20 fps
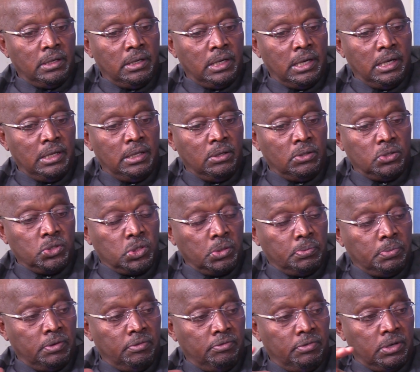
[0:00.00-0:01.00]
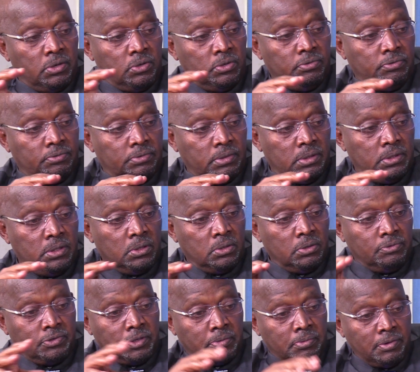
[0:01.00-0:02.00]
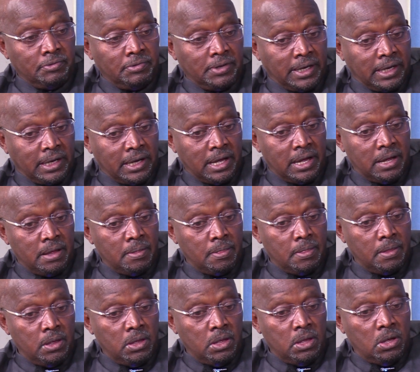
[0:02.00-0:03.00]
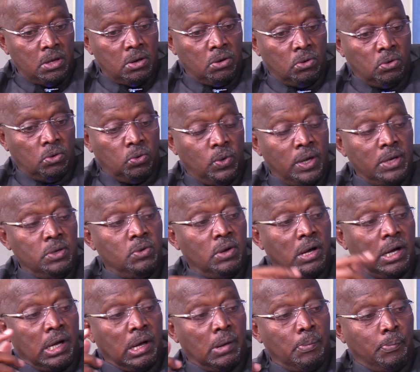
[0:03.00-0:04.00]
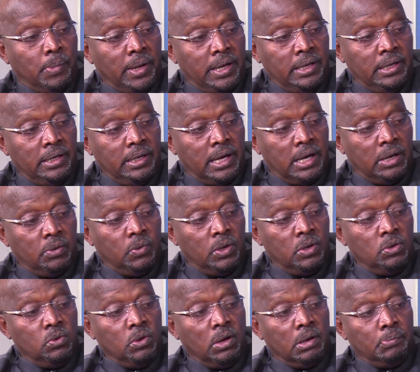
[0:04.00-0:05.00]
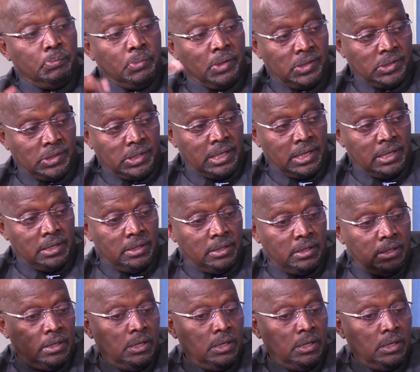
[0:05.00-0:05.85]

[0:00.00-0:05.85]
either on top of a rooftop of a car, or when you are campaigning and when you are president,